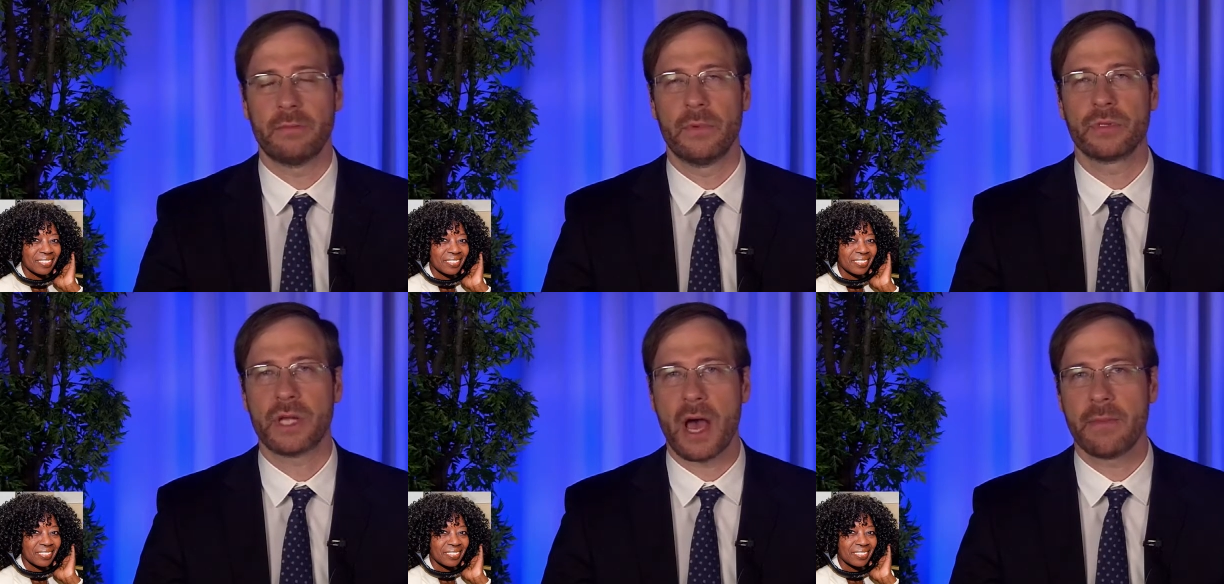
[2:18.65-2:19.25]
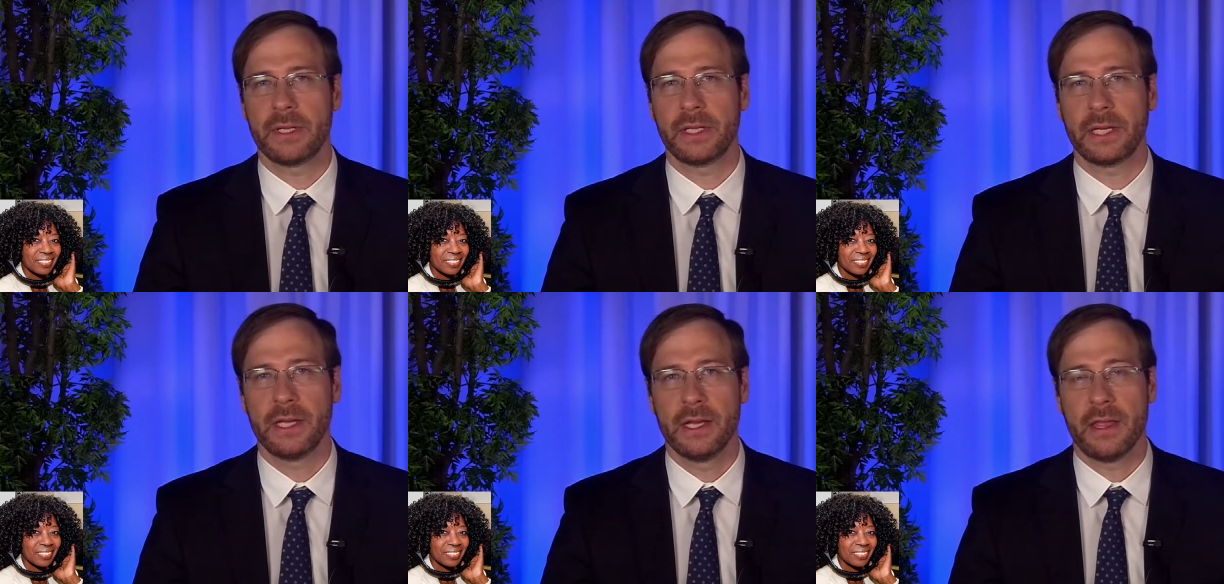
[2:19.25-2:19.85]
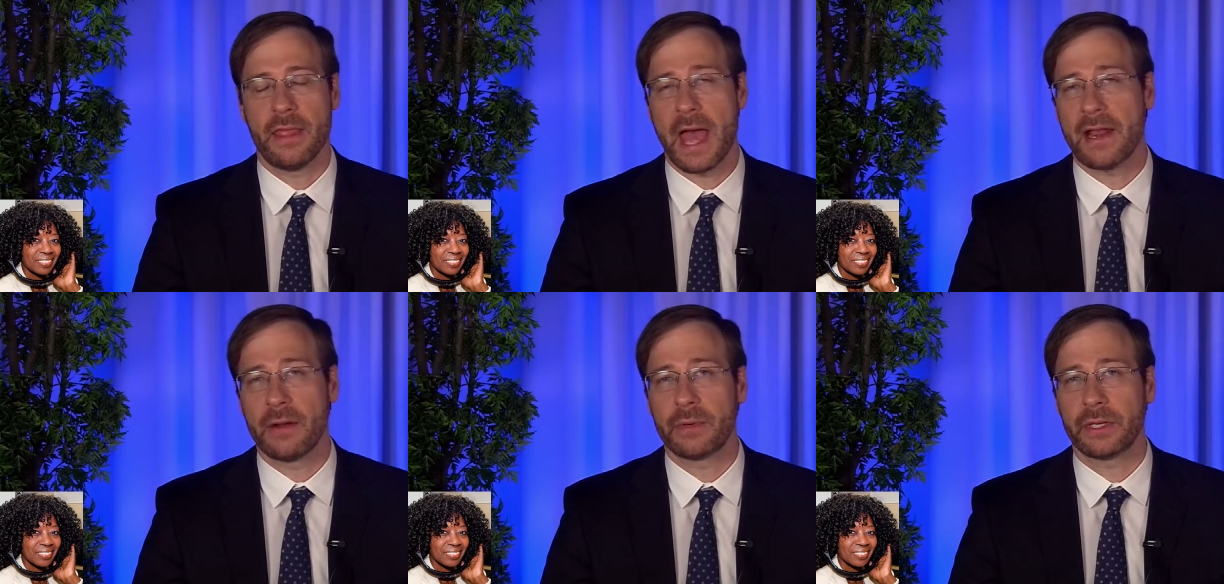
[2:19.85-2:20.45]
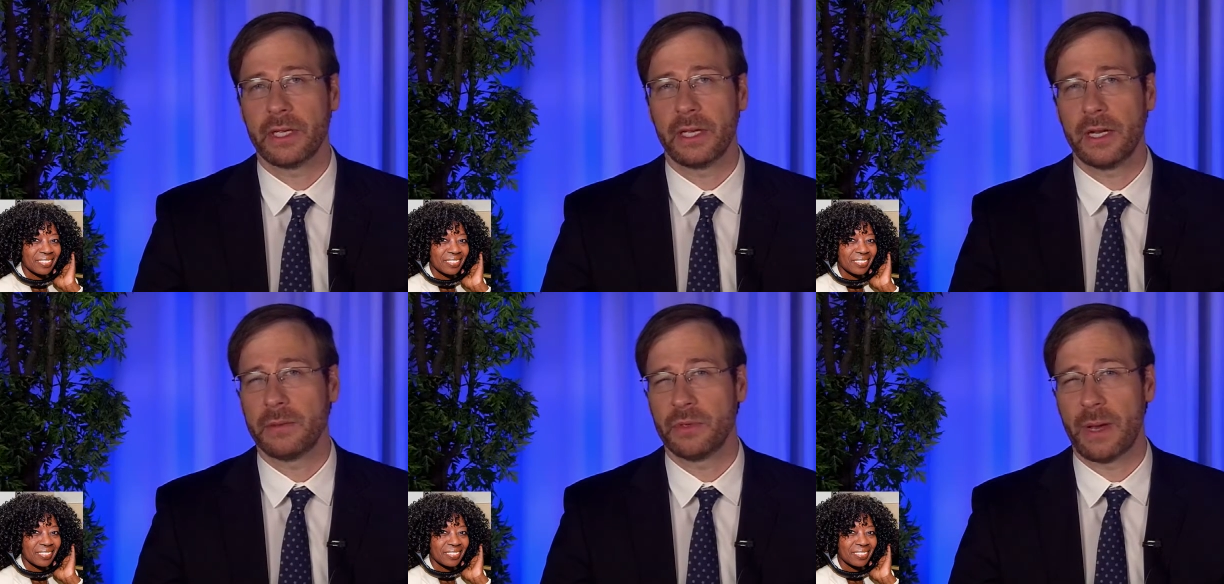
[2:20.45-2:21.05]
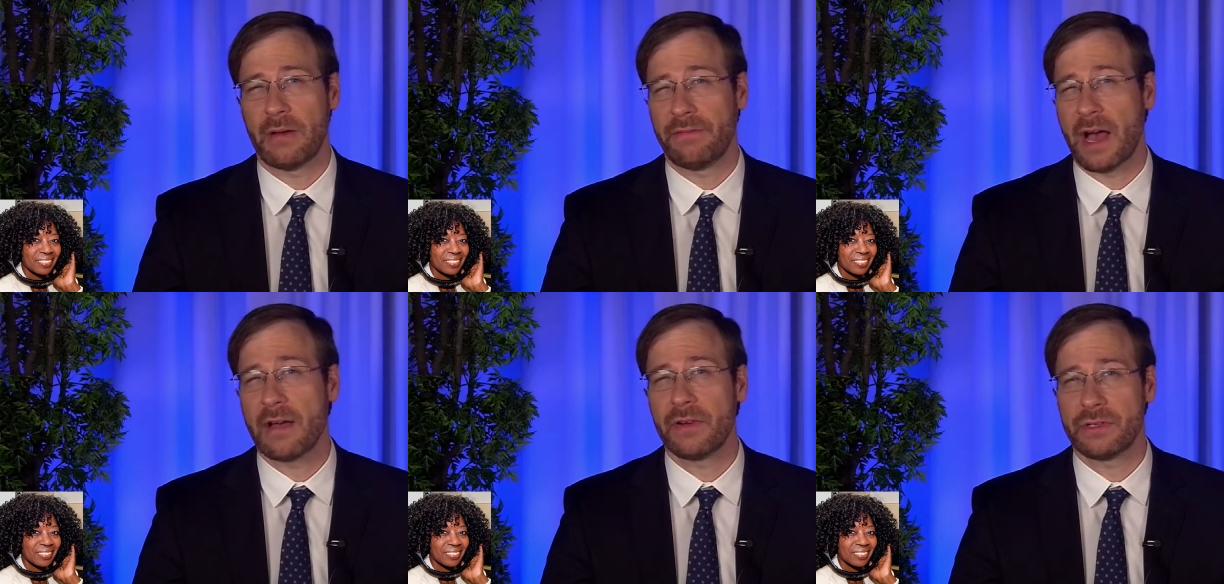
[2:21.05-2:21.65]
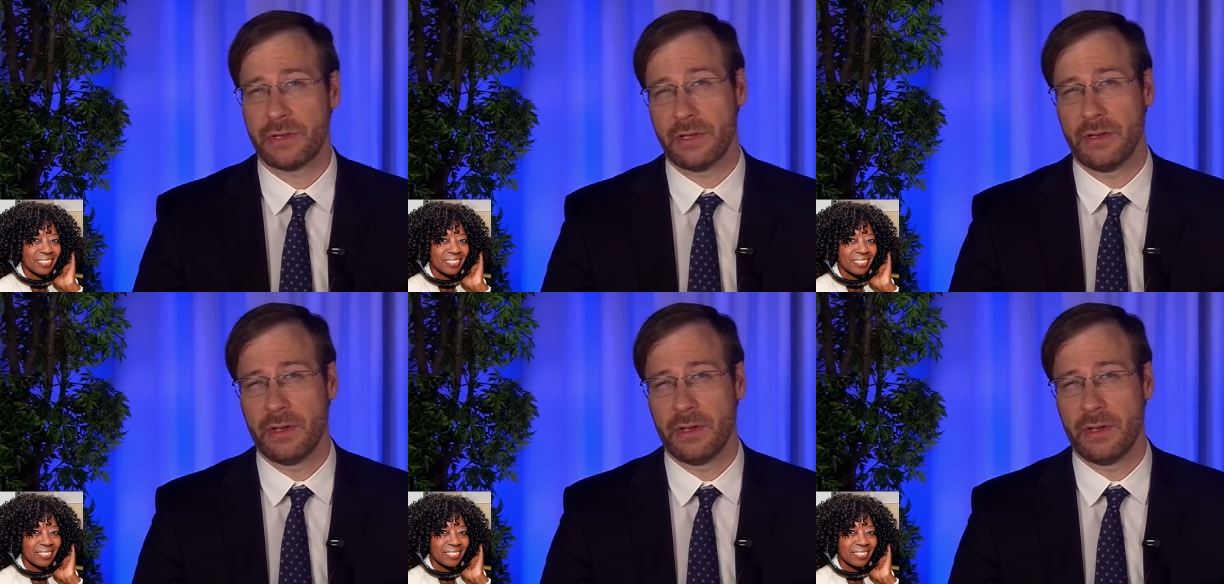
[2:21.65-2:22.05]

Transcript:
Speaker 1: most commonly that number can get up to about 500